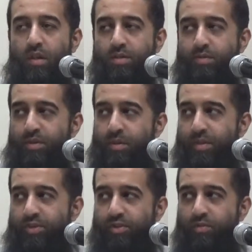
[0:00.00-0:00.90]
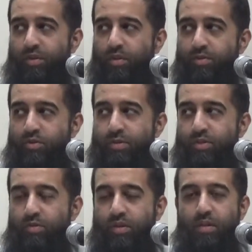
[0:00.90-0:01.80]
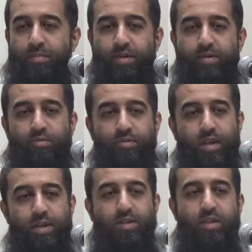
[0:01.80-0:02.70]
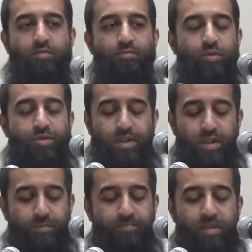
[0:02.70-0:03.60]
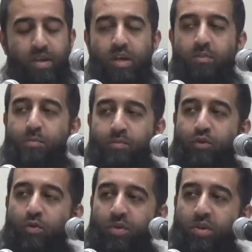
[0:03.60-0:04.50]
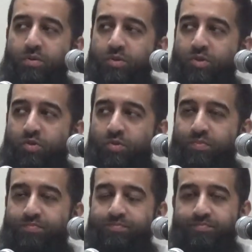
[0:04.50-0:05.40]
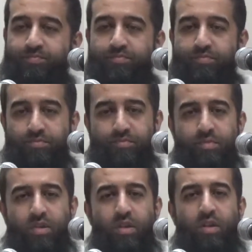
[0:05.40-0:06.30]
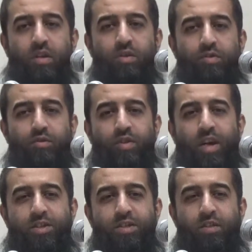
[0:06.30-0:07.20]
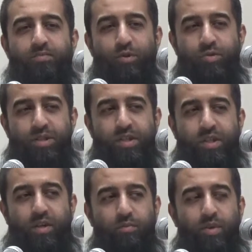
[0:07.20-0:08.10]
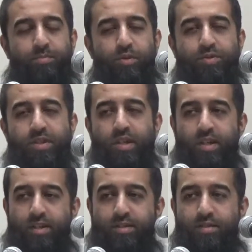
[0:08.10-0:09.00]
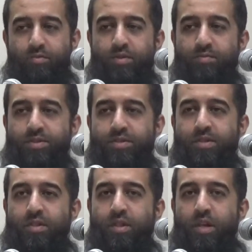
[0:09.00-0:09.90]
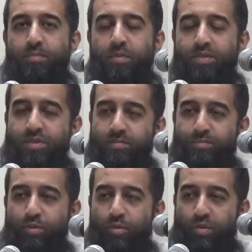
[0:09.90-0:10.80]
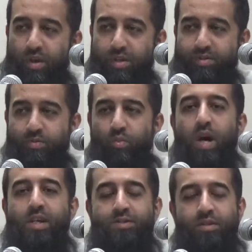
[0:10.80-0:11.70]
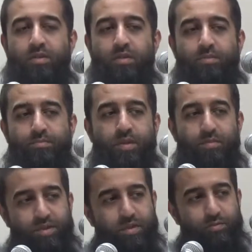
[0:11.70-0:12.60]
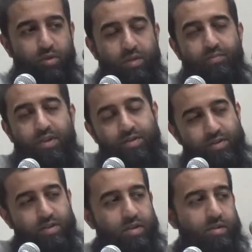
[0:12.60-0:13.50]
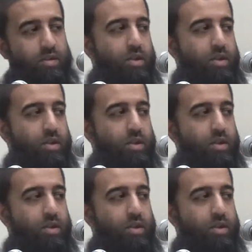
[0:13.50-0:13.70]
As the brother mentioned, we're going to be talking about the reality of music. But before we go into the reality of music and what music is and whether it's permissible or not and why isn't it permissible if it isn't and